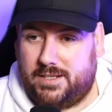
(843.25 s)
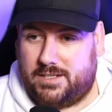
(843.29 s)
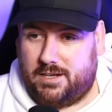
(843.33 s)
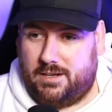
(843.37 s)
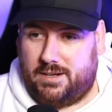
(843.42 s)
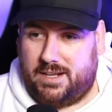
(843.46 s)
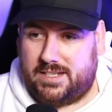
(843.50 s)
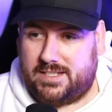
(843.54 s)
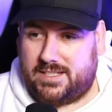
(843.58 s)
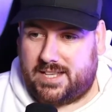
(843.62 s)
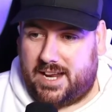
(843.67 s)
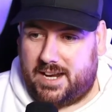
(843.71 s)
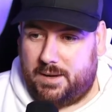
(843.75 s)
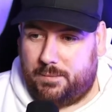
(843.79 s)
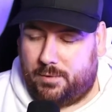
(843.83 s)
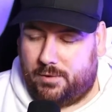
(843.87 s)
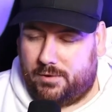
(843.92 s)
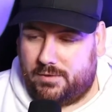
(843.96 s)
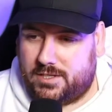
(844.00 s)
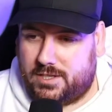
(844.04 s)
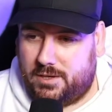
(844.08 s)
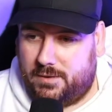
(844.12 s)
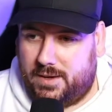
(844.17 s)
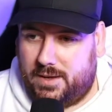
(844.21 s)
So let's
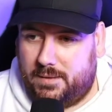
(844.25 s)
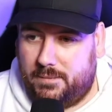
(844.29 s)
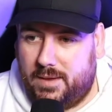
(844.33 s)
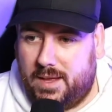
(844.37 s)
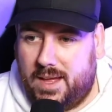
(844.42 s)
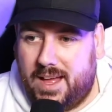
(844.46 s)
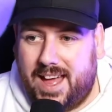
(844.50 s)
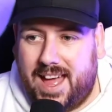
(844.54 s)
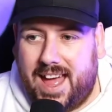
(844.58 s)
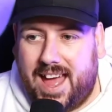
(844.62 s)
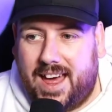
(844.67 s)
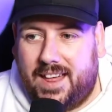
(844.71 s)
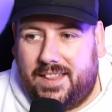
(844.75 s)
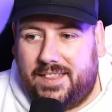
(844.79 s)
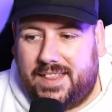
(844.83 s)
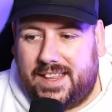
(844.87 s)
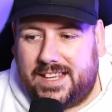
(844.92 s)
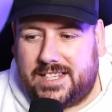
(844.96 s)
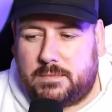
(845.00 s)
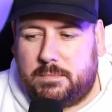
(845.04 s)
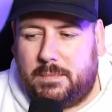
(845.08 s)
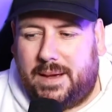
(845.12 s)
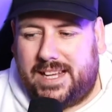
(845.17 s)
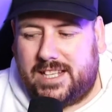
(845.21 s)
teleport to it.
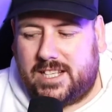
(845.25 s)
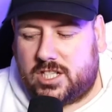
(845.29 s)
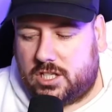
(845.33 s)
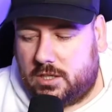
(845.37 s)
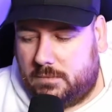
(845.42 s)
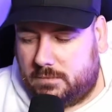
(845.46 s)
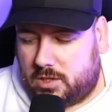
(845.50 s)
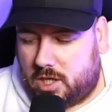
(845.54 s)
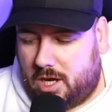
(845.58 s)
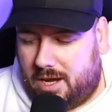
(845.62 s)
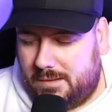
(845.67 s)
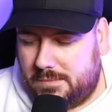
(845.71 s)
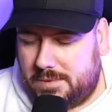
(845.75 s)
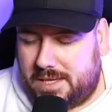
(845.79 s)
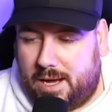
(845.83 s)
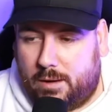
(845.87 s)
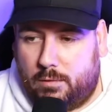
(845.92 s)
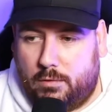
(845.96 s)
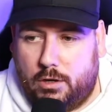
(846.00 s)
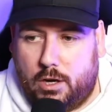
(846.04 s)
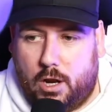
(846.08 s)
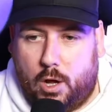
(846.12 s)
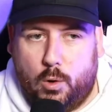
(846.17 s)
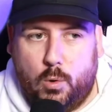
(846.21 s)
This means sometimes
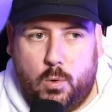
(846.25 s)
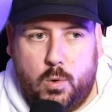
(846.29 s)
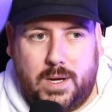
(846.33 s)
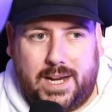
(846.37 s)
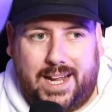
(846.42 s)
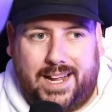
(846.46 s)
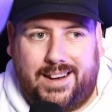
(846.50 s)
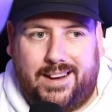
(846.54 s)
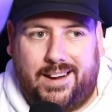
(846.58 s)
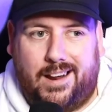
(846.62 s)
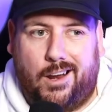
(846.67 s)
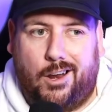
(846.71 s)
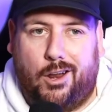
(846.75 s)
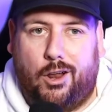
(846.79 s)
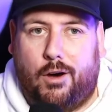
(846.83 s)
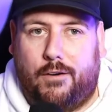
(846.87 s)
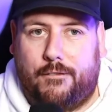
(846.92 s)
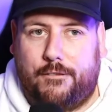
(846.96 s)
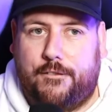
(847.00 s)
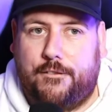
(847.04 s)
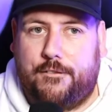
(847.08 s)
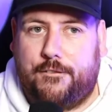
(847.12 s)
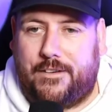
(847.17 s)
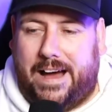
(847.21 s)
they'll load in a
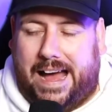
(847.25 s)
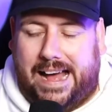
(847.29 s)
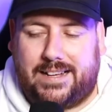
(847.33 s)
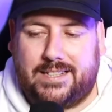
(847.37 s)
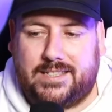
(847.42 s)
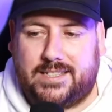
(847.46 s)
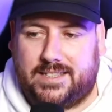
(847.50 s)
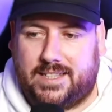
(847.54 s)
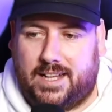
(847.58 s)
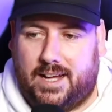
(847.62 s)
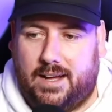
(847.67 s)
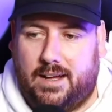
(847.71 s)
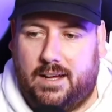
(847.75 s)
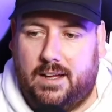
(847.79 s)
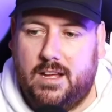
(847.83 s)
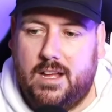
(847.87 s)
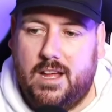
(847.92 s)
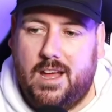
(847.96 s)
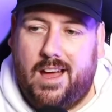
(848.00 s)
lot faster.